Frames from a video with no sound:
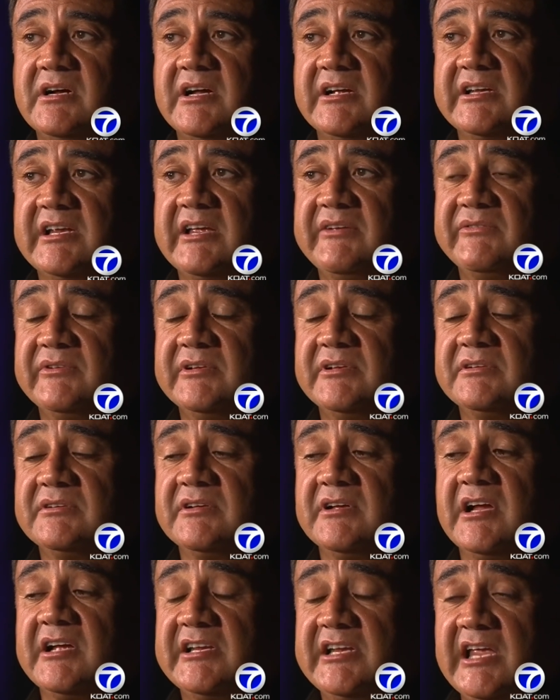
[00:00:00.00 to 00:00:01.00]
I gave it
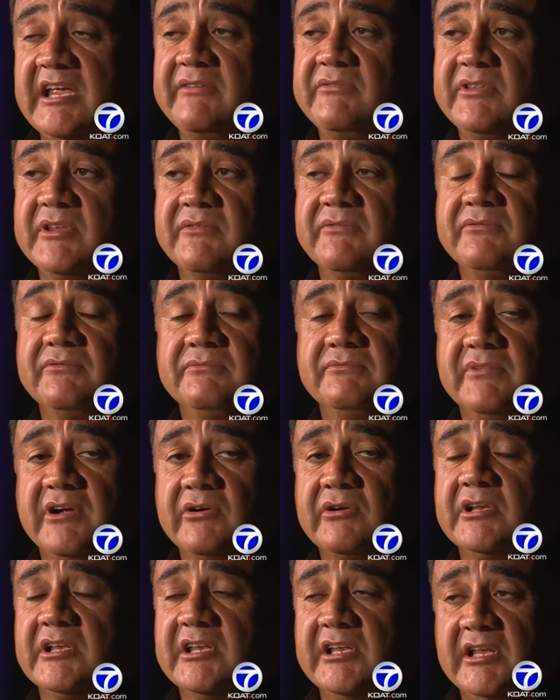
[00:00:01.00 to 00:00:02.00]
I gave them
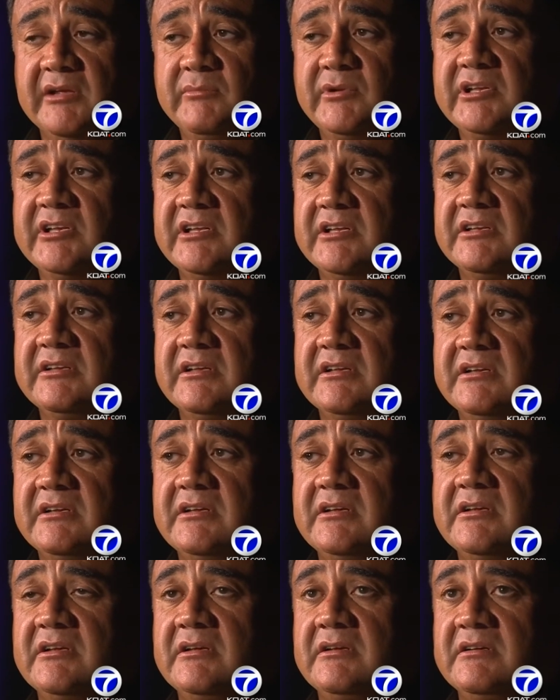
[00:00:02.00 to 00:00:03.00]
very limited
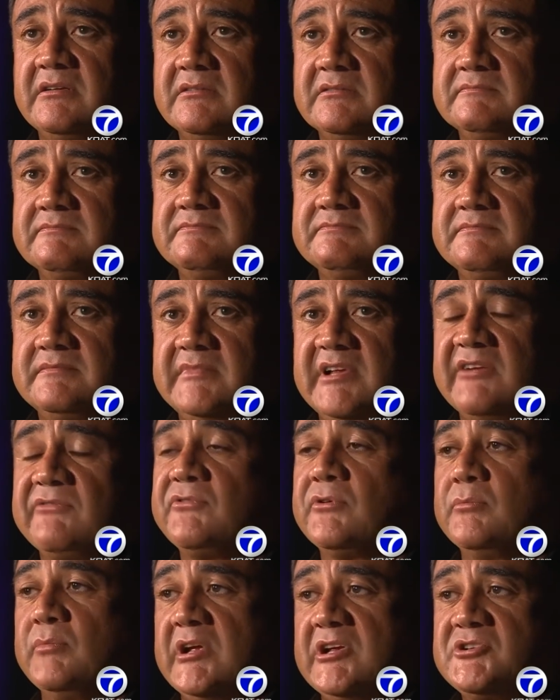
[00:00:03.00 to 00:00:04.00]

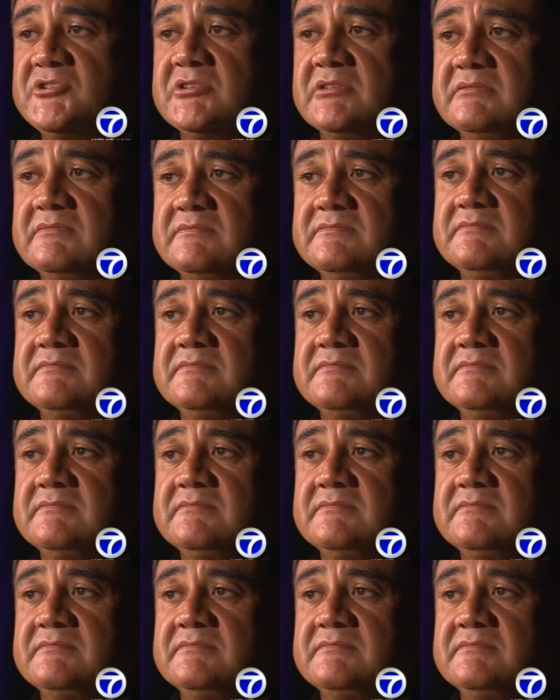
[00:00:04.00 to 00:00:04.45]
information